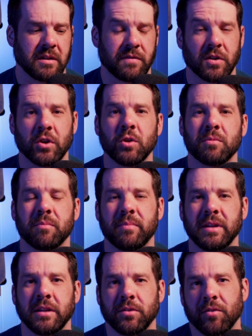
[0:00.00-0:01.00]
if you're a human
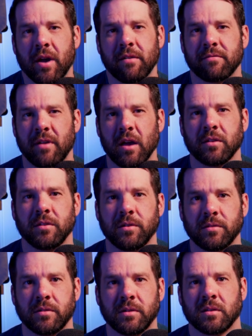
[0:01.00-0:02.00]
being, you have
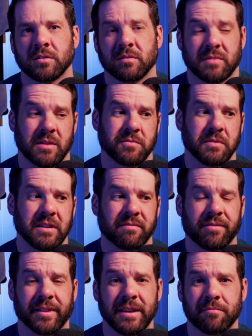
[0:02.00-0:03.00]
value. Sometimes we
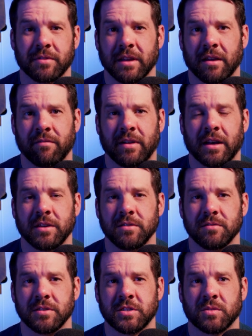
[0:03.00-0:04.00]
inflate what that
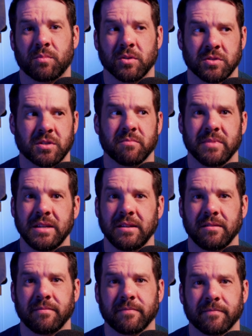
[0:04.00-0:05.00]
value is supposed to
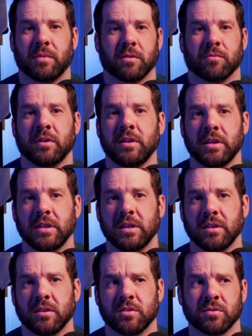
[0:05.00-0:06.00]
mean, but
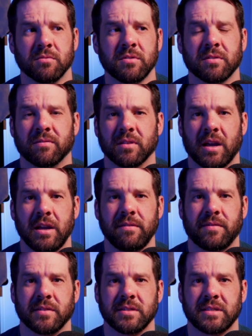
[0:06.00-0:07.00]
really the truth of
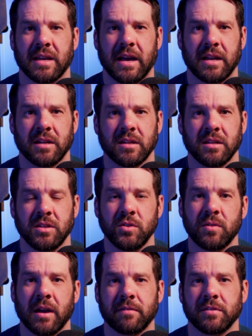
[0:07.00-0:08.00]
life is that
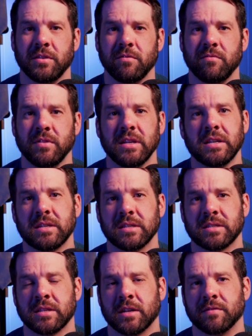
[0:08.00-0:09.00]
you have a unique
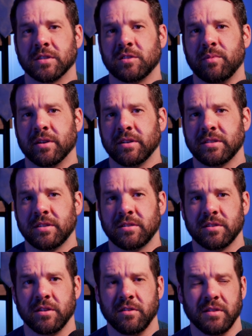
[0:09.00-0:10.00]
set of
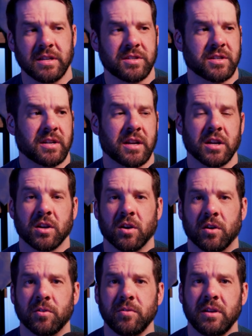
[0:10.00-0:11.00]
experiences, a unique genetic
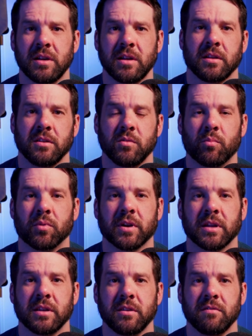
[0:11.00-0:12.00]
code. You
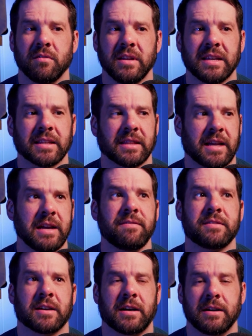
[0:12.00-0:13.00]
bring a unique
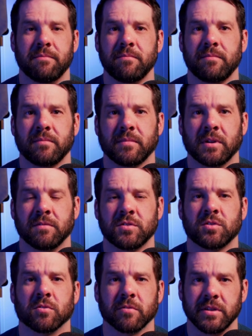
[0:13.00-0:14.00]
lifetime of
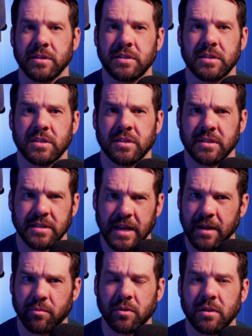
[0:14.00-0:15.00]
stories to the
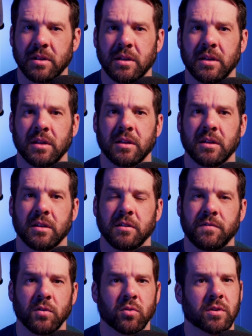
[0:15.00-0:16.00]
table. And
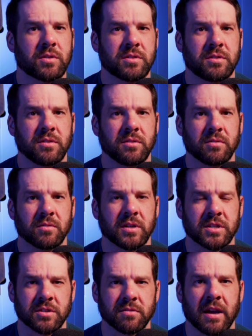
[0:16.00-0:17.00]
if you learn to
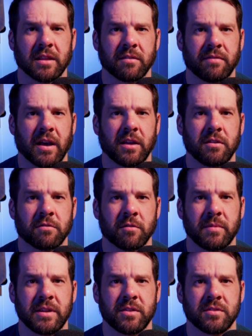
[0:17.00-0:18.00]
extract the value
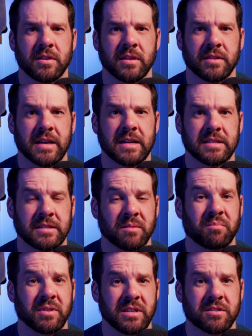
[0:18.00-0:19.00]
from it, and that
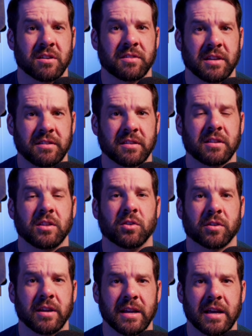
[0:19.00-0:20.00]
simply is authentically
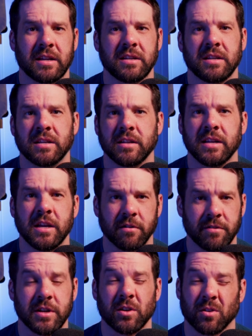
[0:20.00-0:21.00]
looking at it and
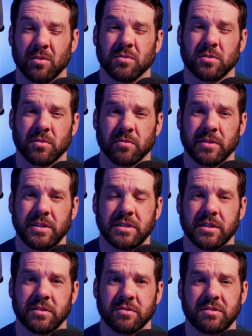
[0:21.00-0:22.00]
hearing your own
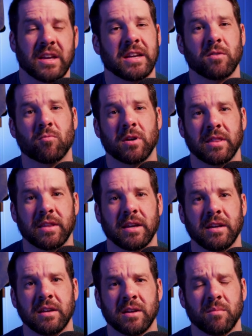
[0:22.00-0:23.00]
stories and understanding what
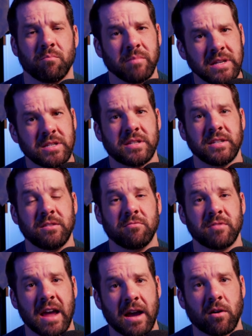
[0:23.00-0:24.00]
they mean to
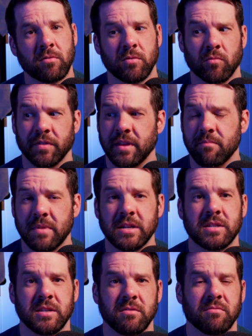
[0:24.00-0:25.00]
you now and what they
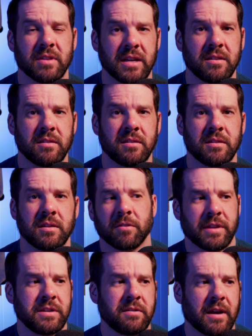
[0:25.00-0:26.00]
meant to you then,
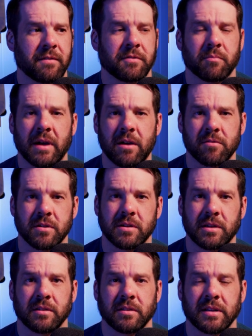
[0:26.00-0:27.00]
well, then you have some power.
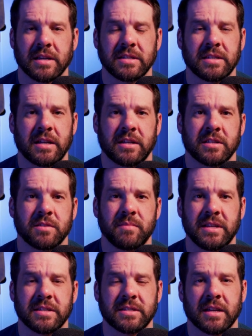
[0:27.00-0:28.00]
Like I said, it doesn't
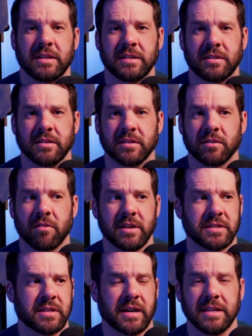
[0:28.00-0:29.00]
mean ascending to the
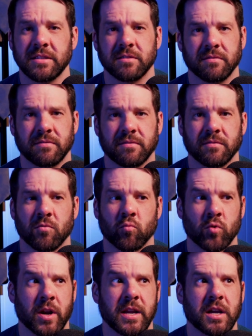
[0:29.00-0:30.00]
greatest heights of
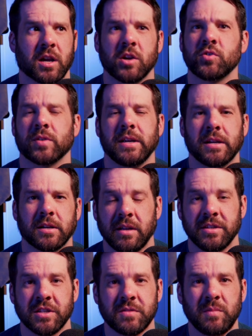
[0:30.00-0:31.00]
running a country.
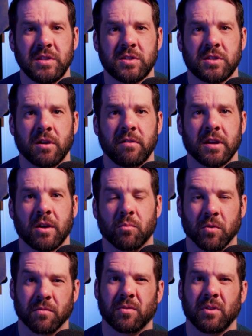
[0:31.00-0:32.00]
It just means showing
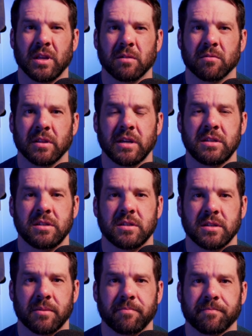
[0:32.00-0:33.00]
up more fully in
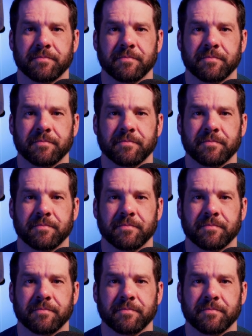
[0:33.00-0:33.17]
relationship.